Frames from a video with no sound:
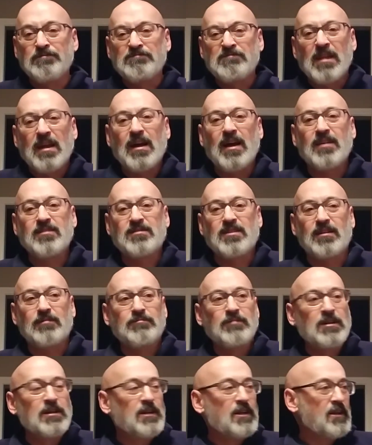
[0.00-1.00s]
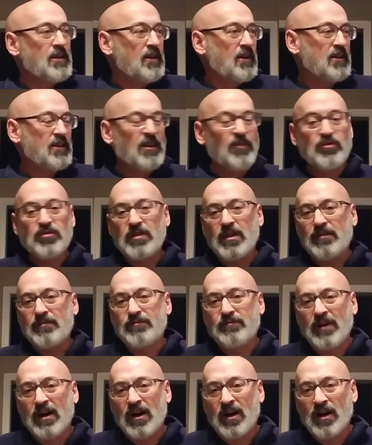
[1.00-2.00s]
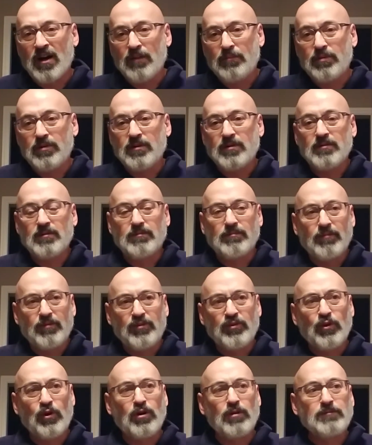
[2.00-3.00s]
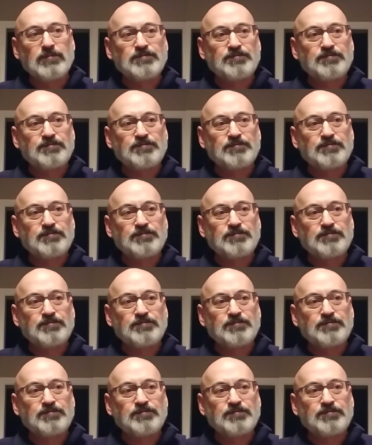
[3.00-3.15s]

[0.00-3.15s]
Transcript: It gives you that vibe of salt.